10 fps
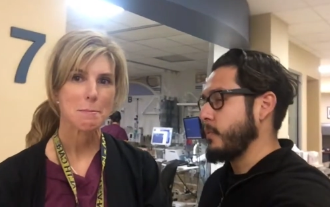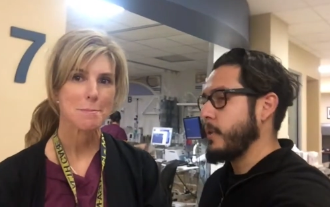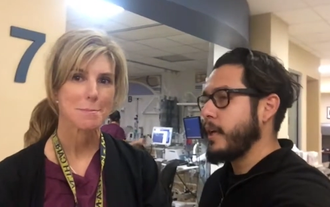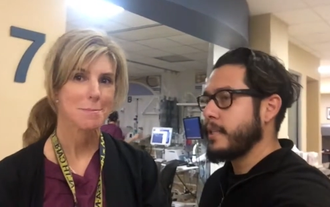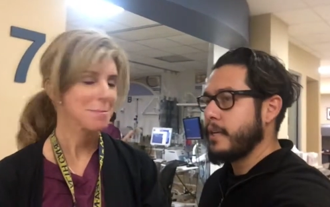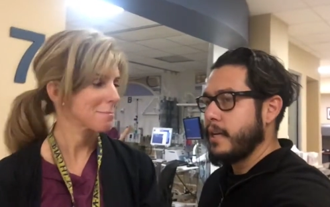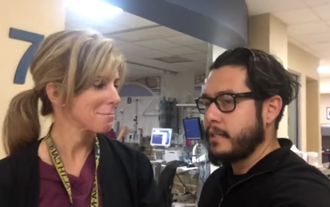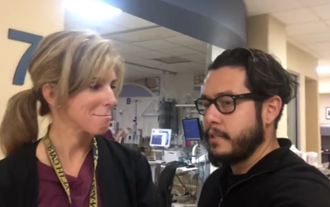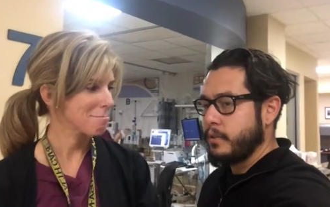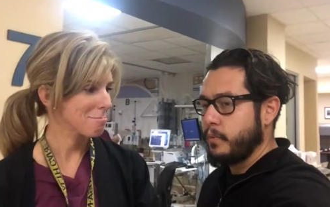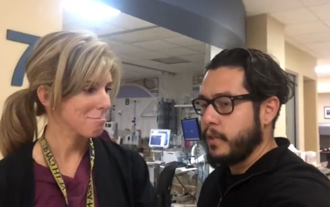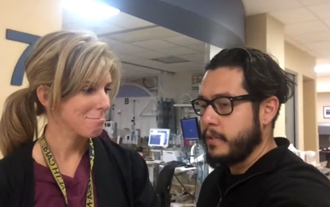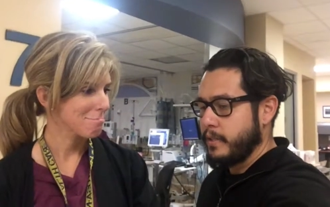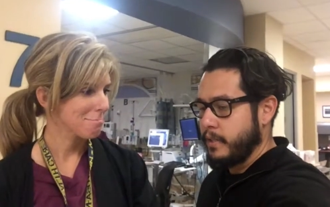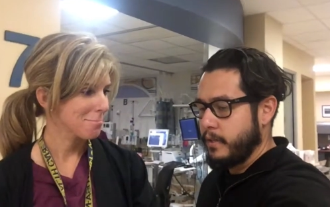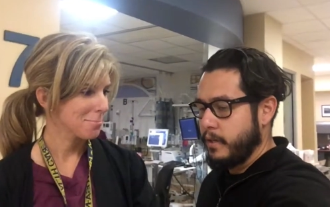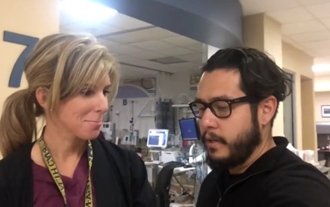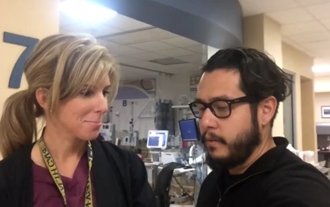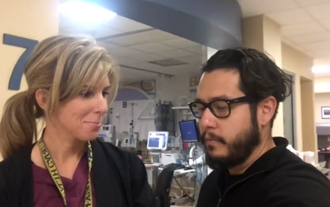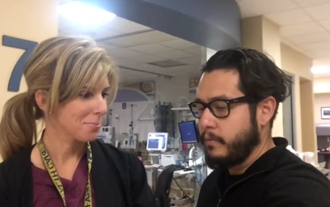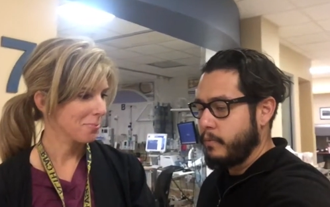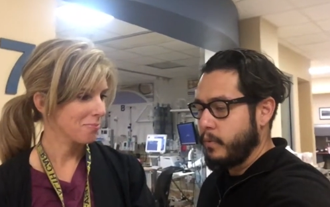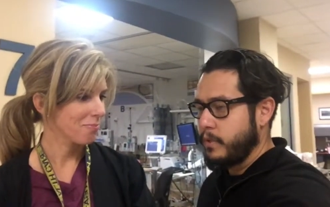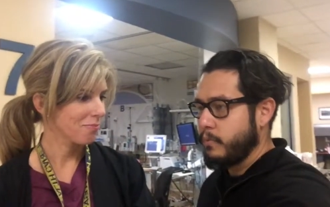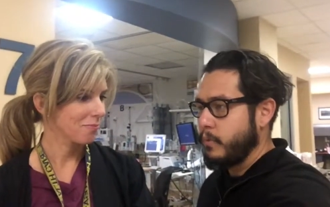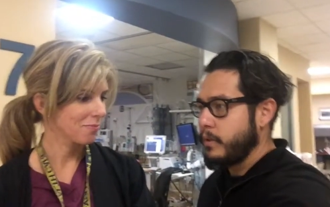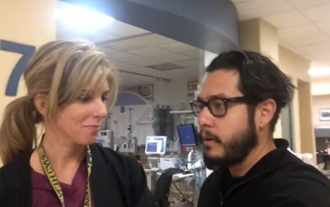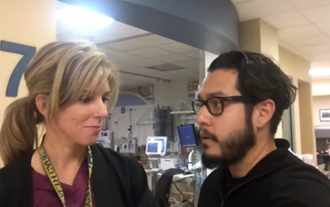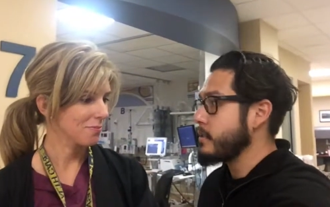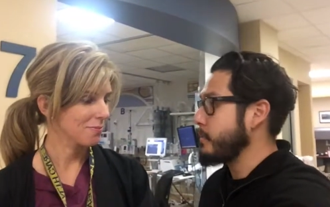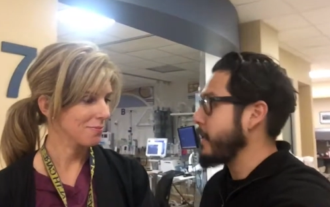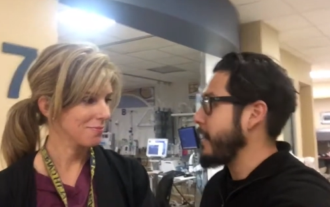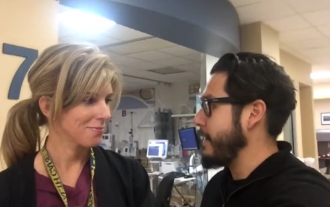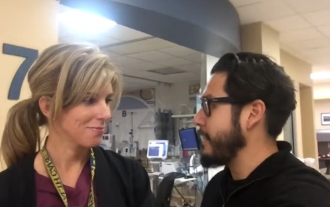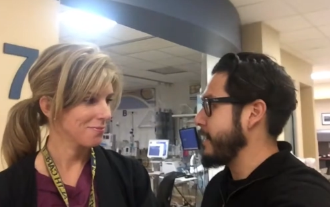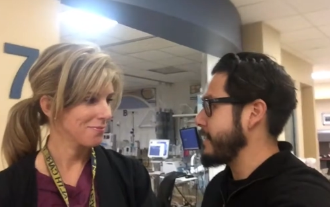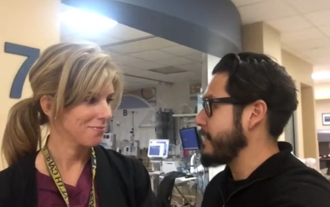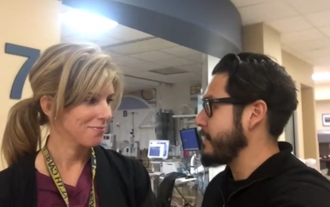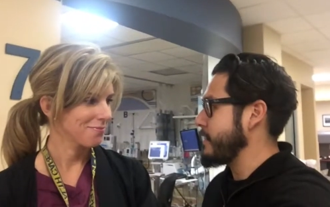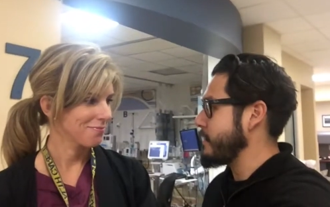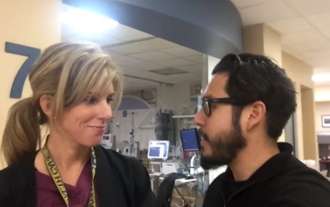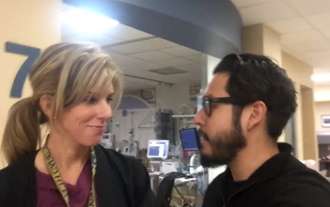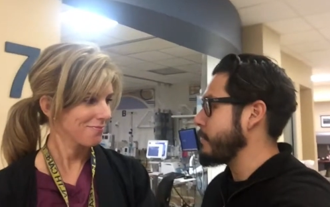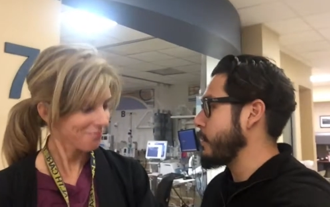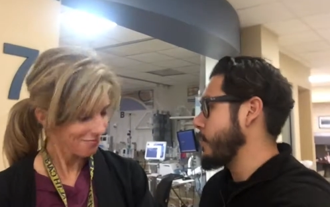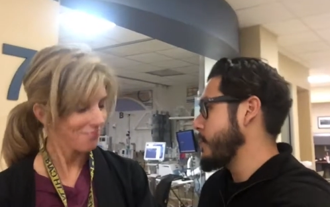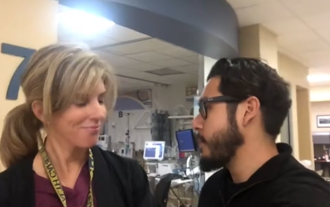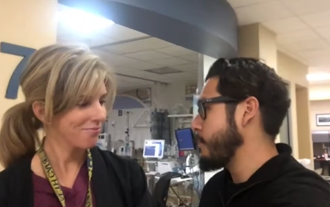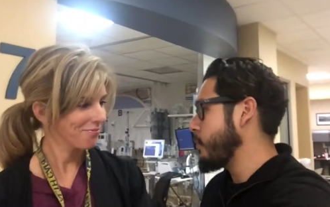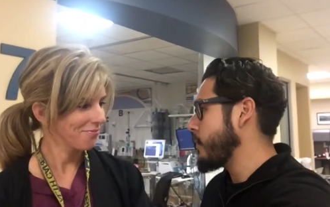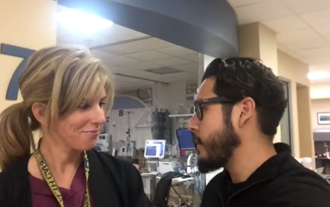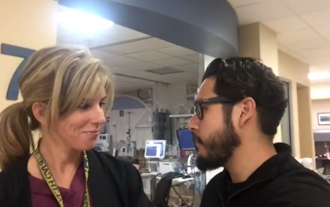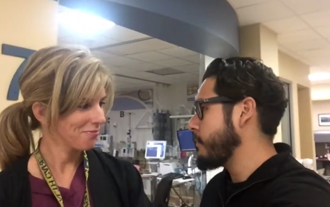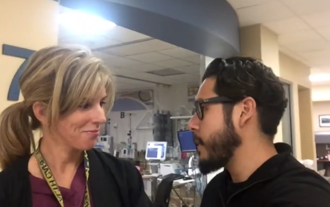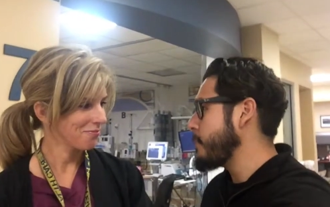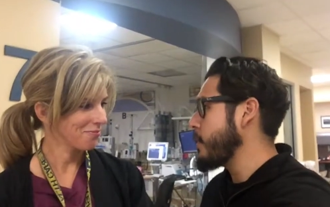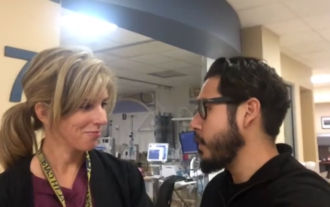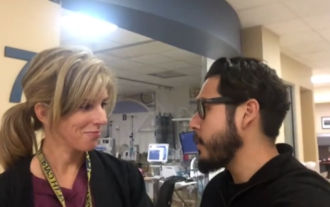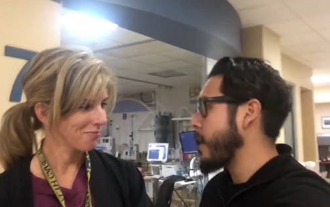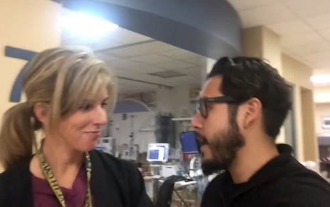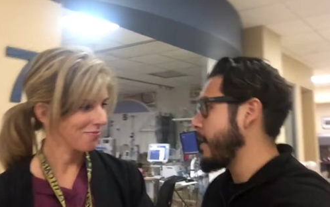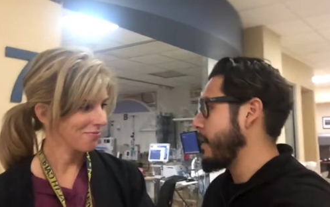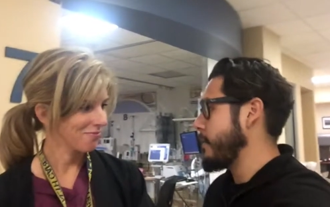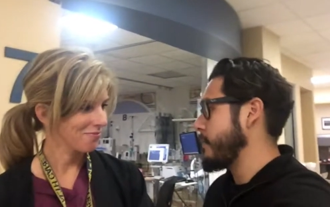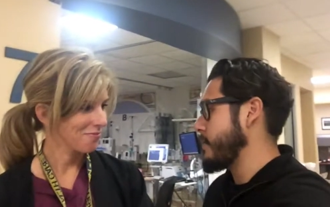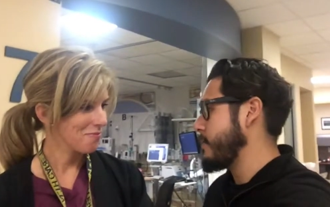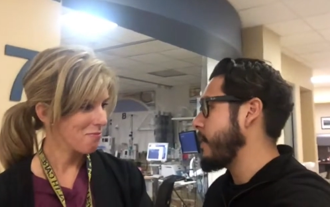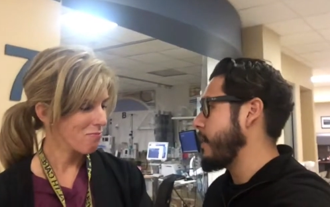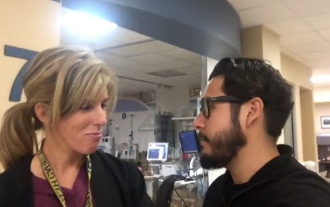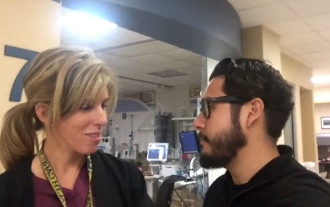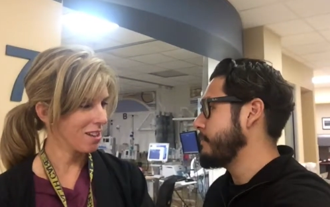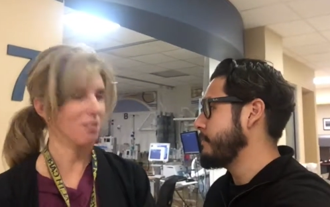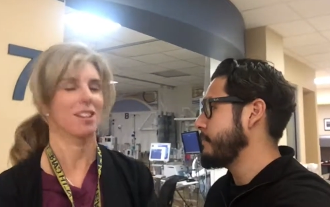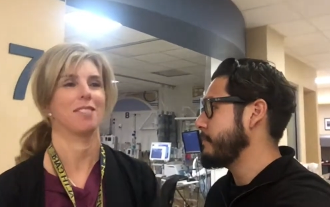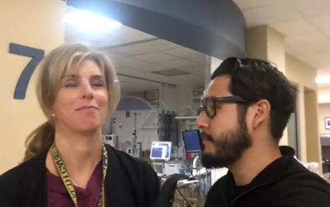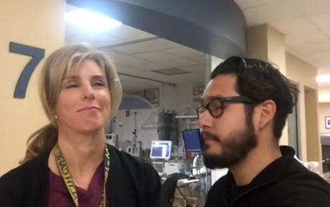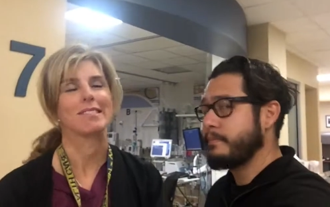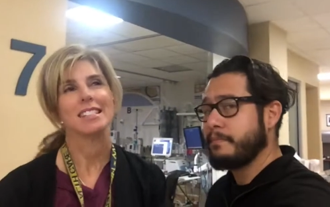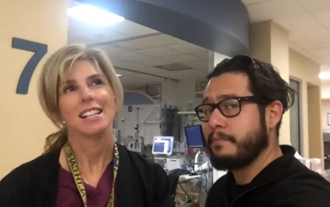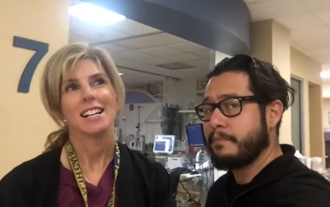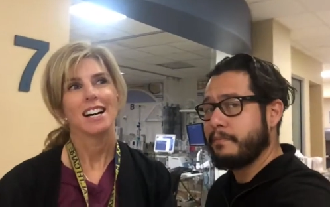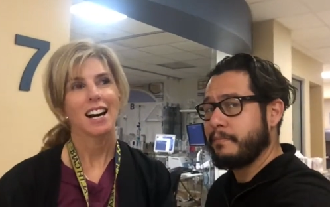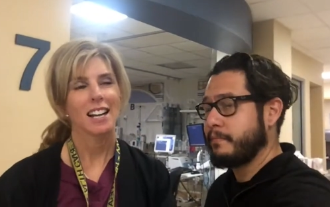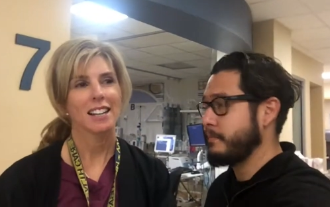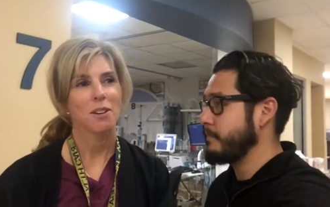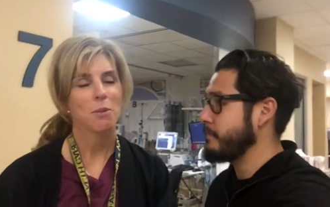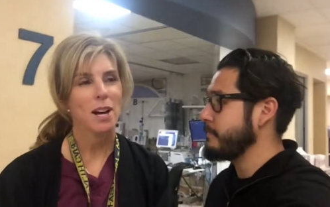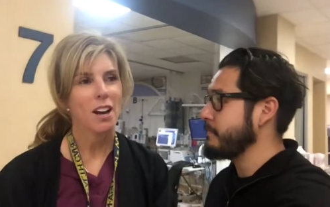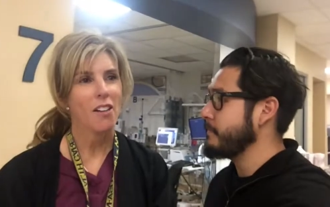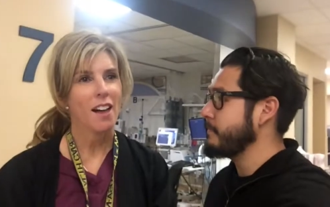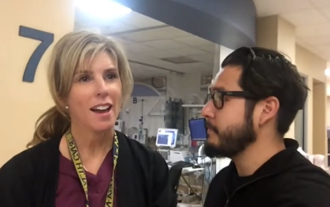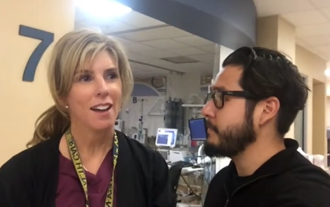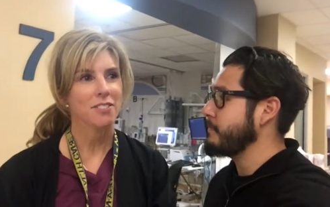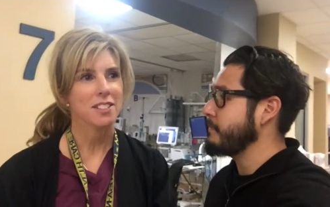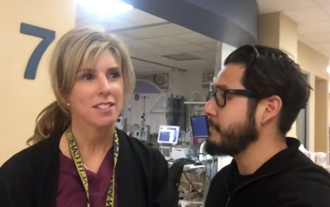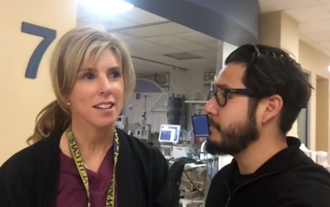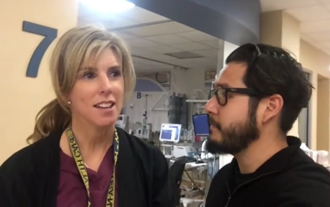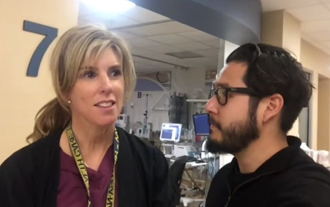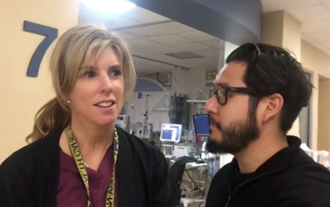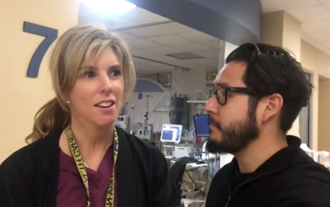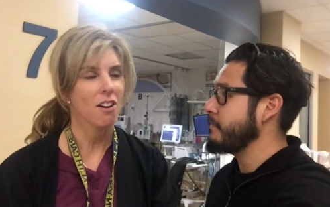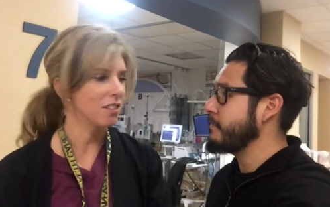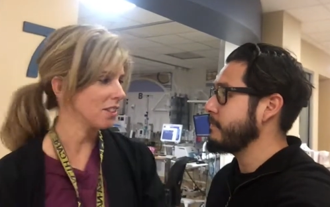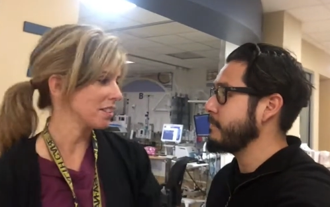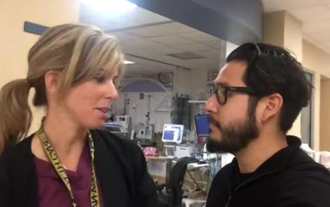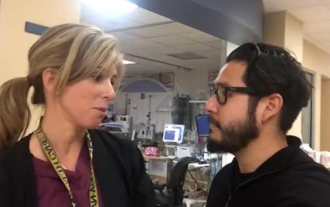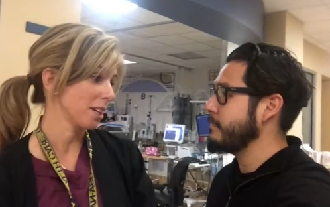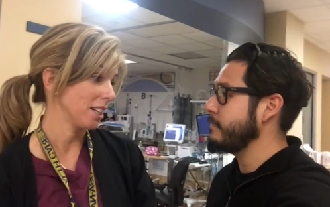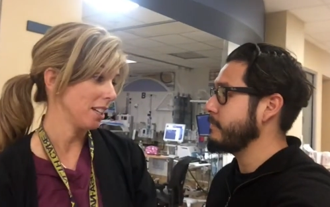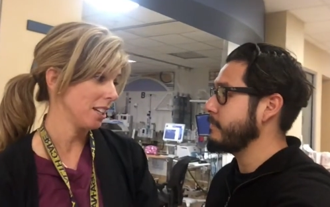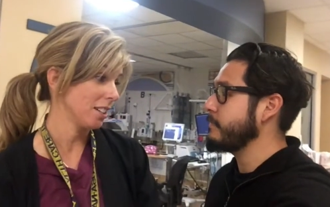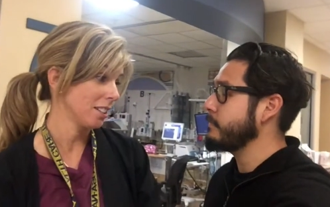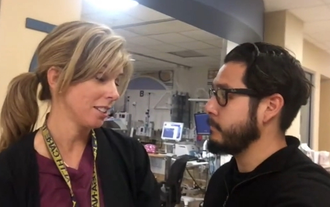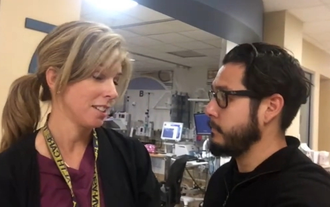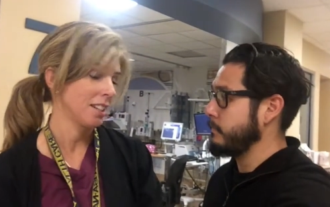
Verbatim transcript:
Speaker 1: And we like to ask this so we could see uh, what, what are some of the highlights of this job. So question mm-hmm. number three, give me a good
Speaker 2: highlight of this job. Okay. Highlight. Well, I have to say that all of us that work in here,